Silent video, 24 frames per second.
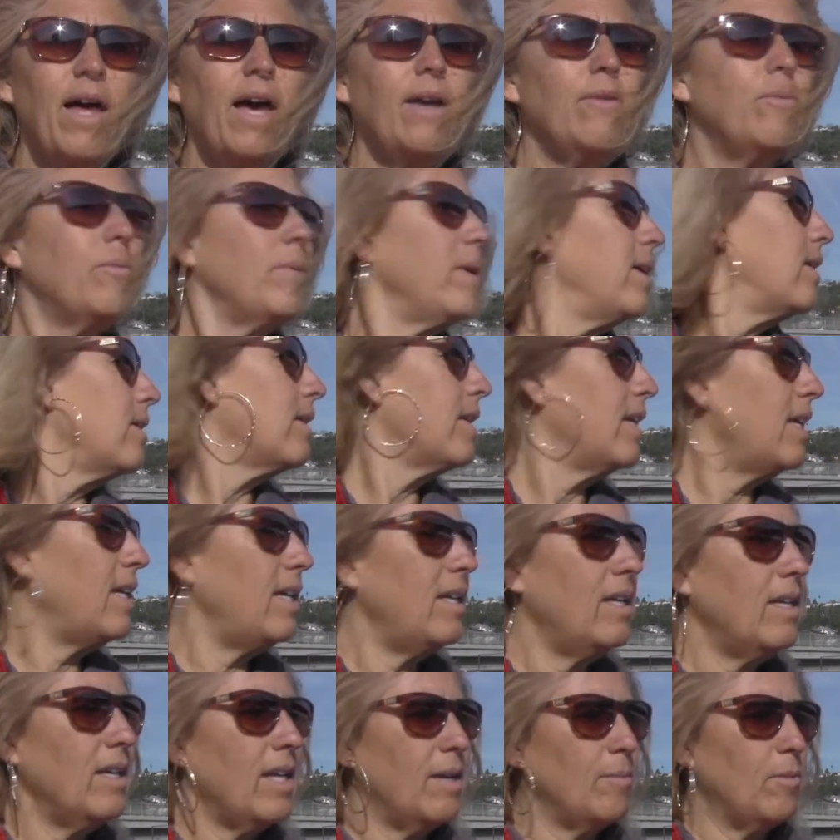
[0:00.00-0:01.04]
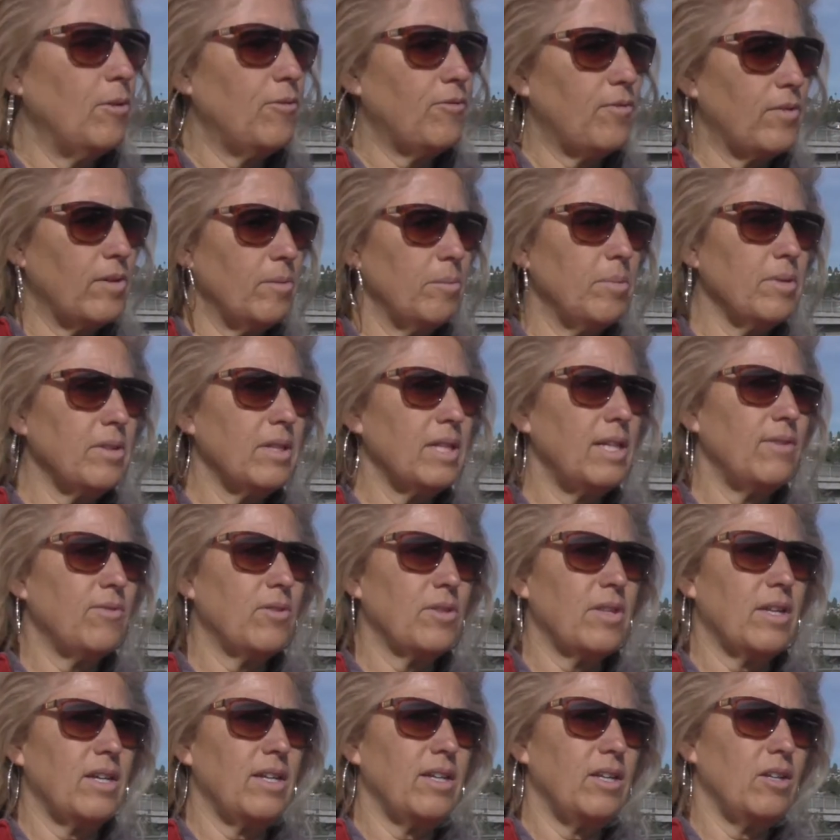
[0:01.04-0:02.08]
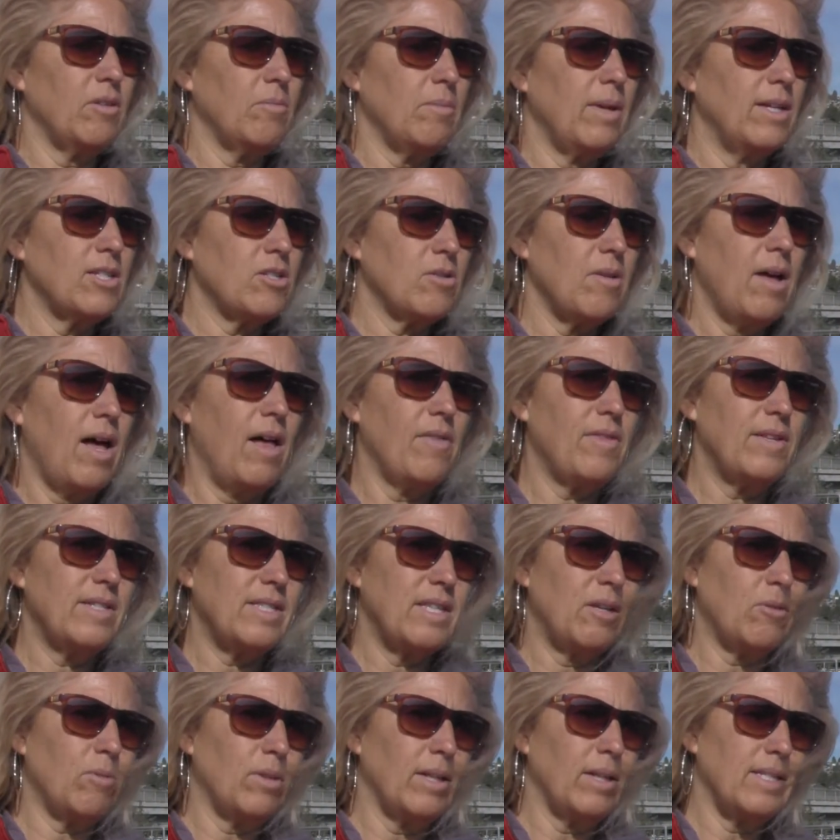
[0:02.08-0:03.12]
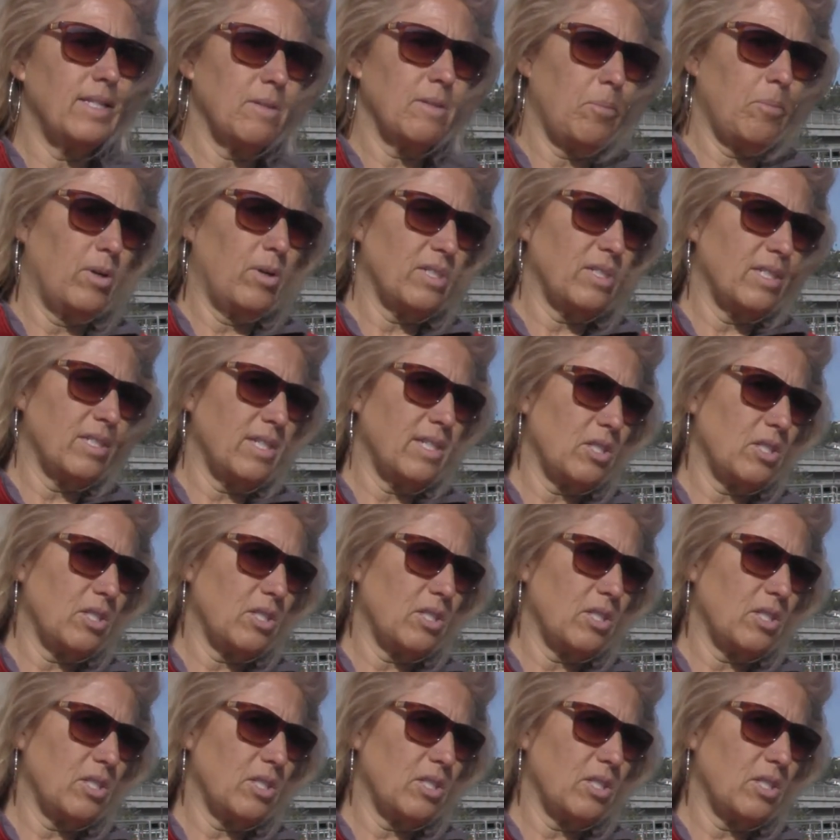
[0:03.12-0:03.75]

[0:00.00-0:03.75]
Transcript: I really am a firm believer that your mental health is equally as important